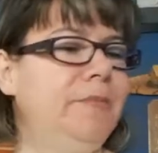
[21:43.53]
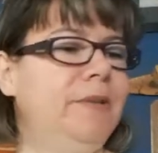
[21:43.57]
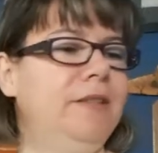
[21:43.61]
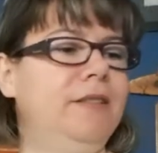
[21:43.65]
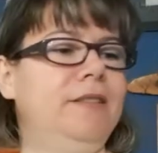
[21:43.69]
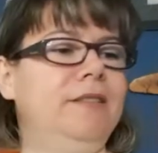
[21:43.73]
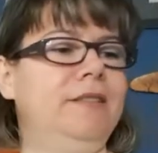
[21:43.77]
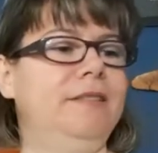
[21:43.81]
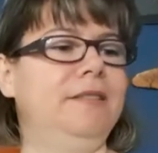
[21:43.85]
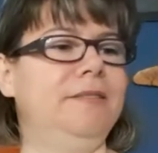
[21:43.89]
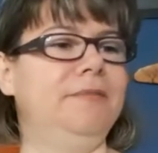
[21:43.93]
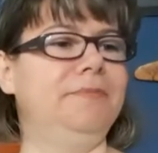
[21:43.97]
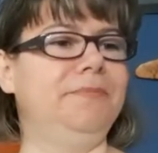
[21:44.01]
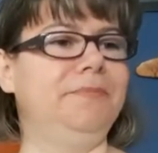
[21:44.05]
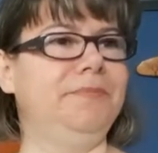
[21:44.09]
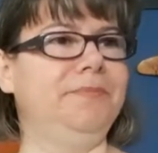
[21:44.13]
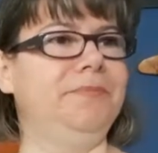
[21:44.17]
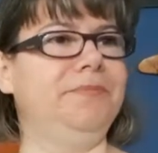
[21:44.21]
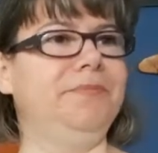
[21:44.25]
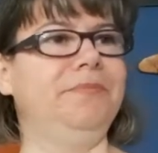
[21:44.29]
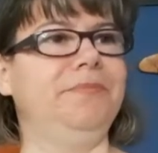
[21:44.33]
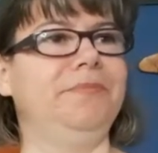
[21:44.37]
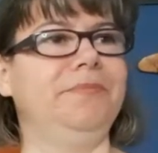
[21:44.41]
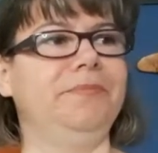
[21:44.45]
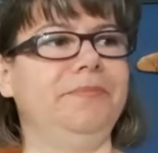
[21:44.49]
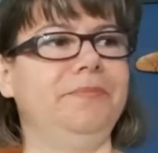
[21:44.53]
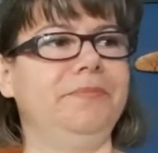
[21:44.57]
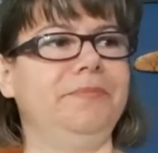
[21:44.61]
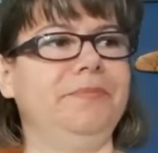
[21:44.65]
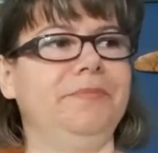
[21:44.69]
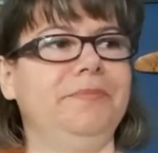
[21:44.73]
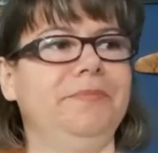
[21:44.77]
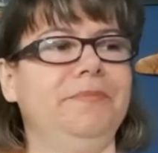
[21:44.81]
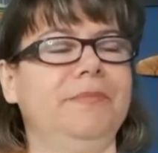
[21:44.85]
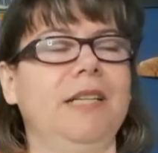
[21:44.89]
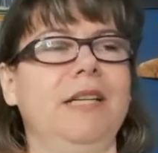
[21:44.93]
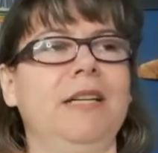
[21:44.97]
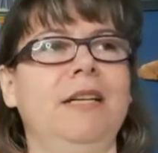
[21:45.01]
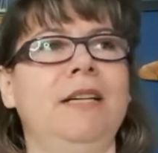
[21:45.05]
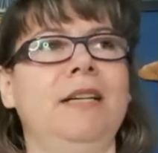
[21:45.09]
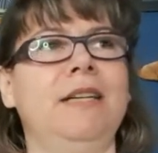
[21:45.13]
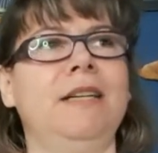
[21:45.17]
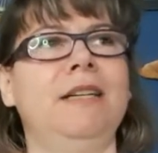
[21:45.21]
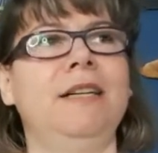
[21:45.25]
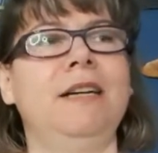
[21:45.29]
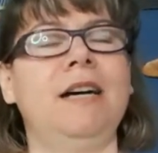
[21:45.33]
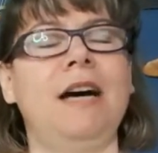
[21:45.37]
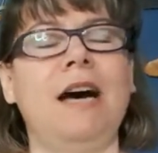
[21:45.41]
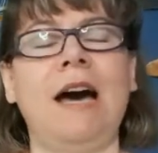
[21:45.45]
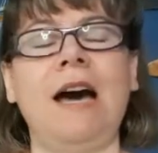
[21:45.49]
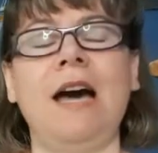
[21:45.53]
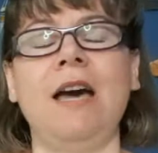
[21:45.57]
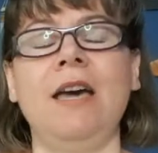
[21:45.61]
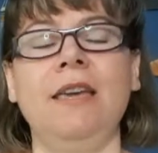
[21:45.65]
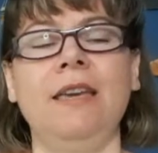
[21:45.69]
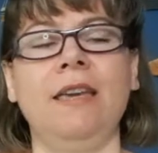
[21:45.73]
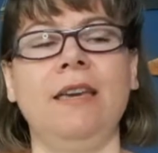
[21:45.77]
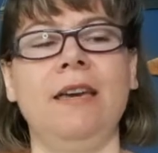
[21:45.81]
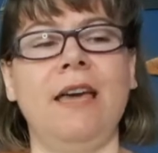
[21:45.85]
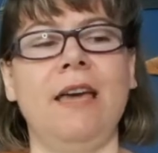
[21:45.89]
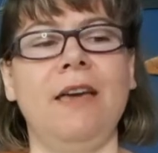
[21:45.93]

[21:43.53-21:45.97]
but I